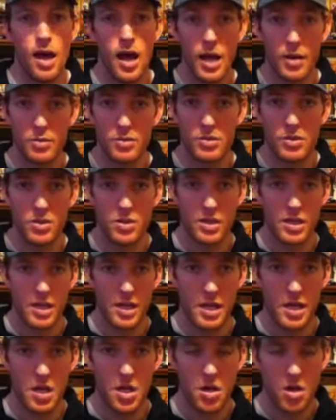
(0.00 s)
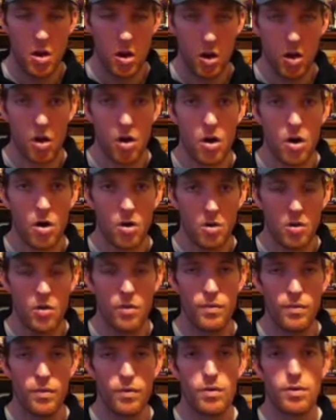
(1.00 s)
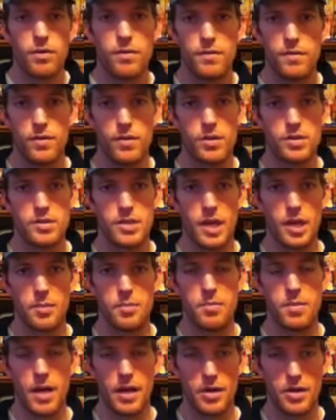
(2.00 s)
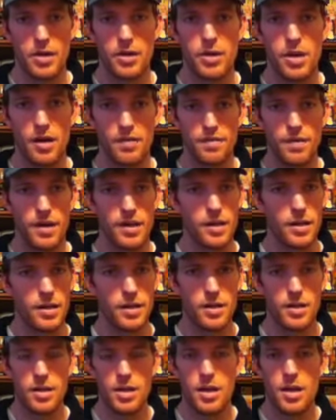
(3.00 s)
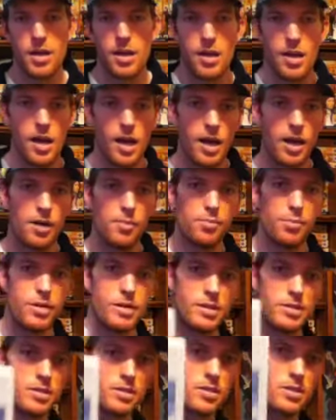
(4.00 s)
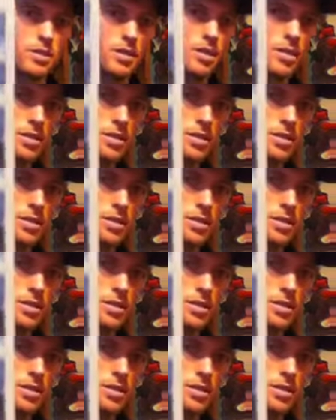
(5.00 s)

I was looking all over for this game. I could not find it. But it's